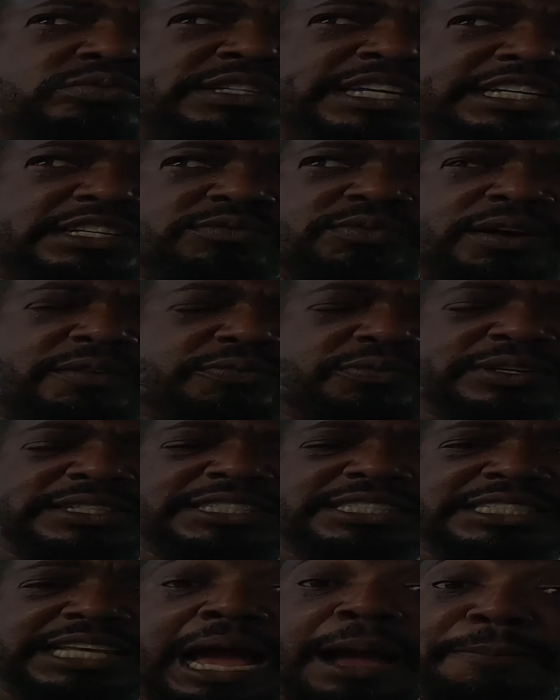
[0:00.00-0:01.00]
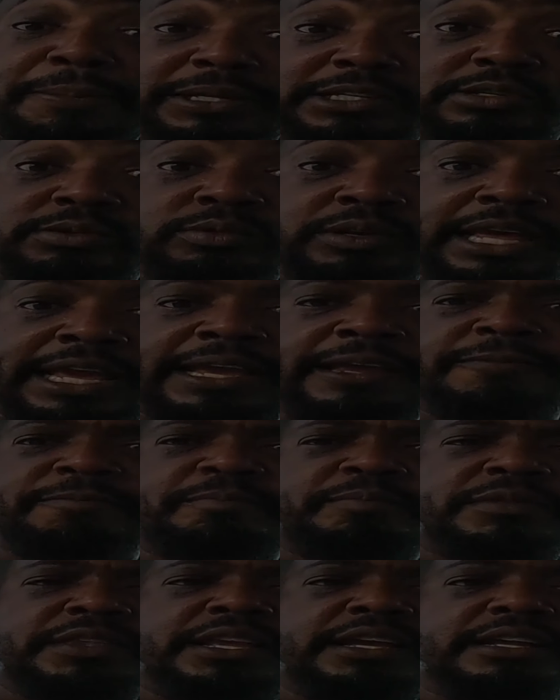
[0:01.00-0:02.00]
did the referee stop it too late?
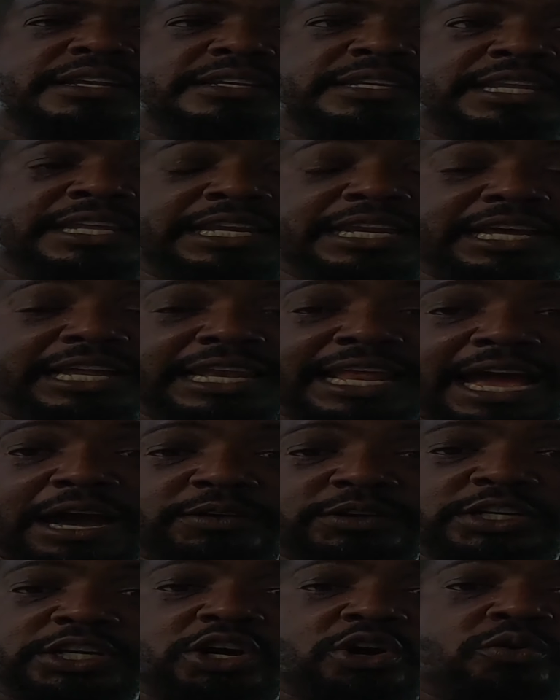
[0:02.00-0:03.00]
Did he allow it to